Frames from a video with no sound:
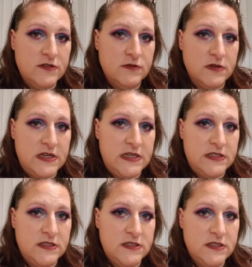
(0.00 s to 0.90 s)

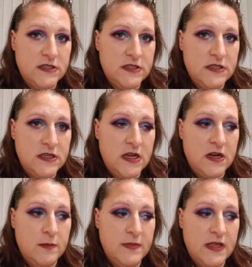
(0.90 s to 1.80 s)
greens and
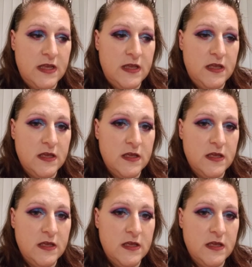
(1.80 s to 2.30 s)
I'm like,